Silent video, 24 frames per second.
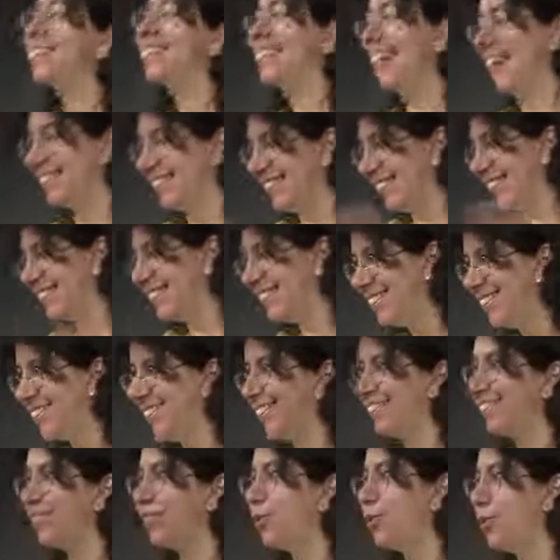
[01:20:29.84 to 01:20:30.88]
that's
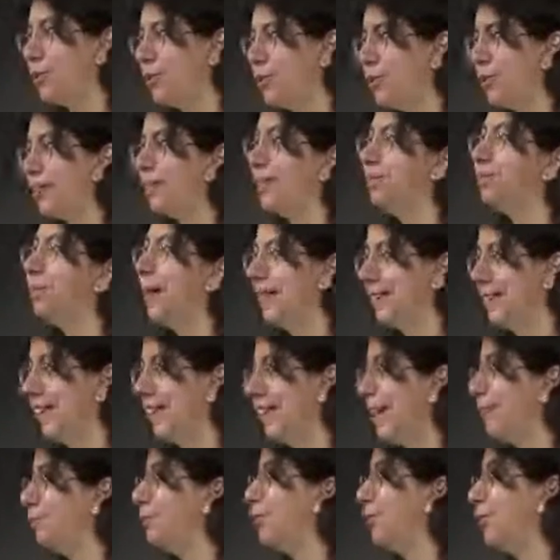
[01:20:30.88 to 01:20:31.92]
that's a whole big debate
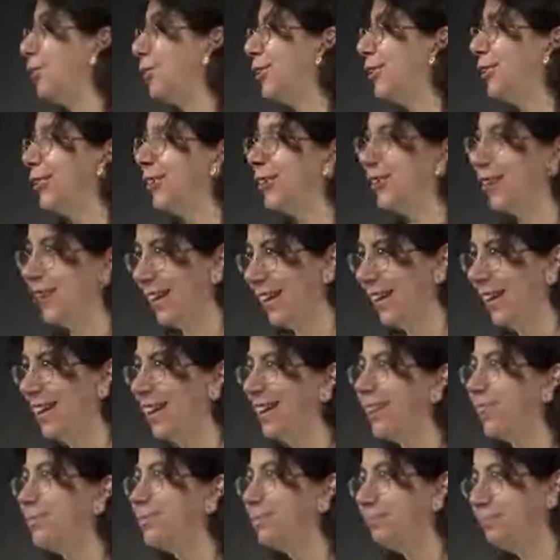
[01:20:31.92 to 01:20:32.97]
that I'm sure
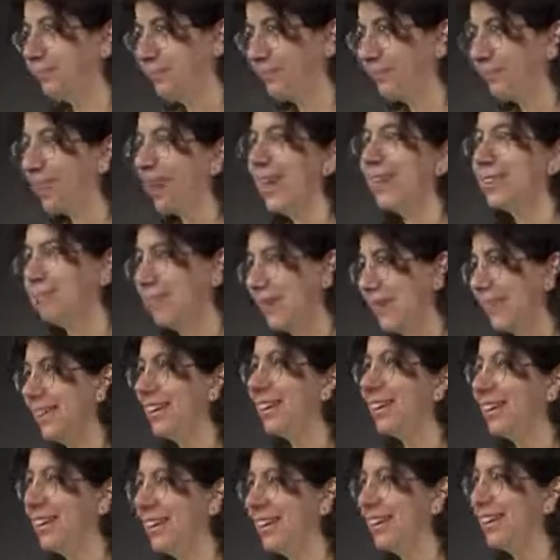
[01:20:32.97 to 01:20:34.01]
uh, has
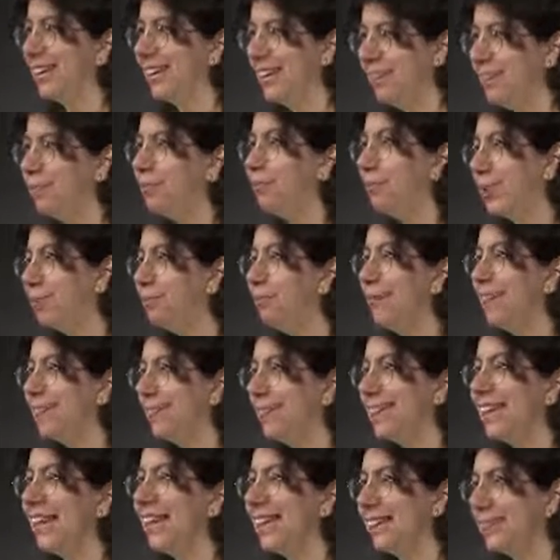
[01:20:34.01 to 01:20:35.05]
many uh,
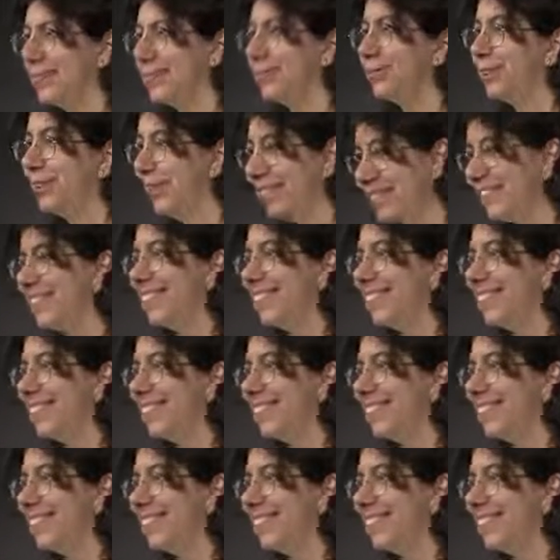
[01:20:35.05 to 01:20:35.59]
many sides to it.